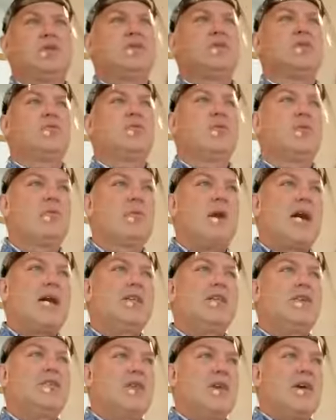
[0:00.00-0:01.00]
to
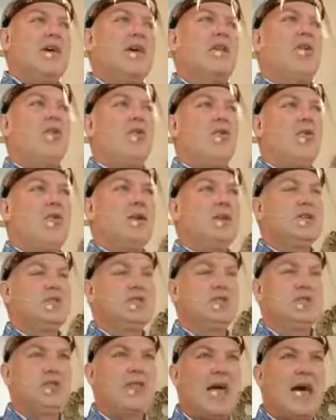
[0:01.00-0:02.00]
remind you that on
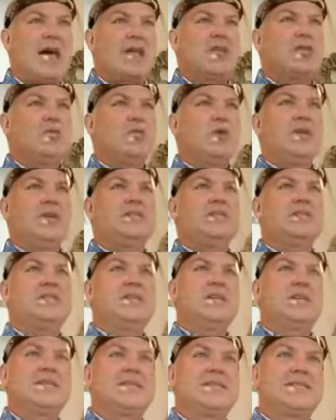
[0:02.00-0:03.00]
July
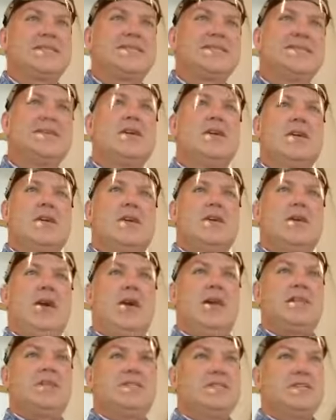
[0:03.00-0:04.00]
26th
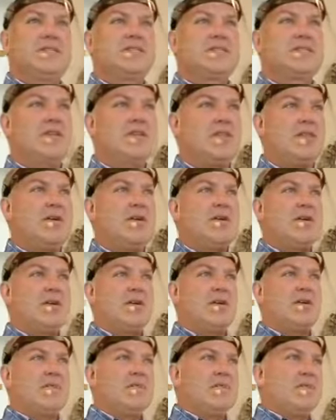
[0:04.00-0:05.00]
at 6
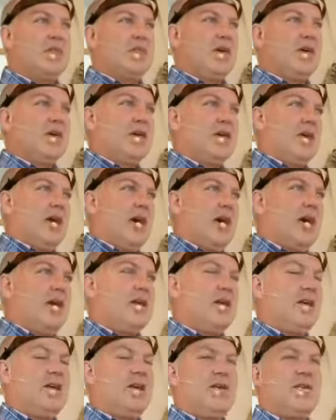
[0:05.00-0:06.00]
o'clock
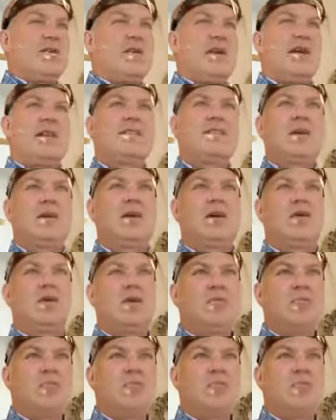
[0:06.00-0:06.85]
out here at the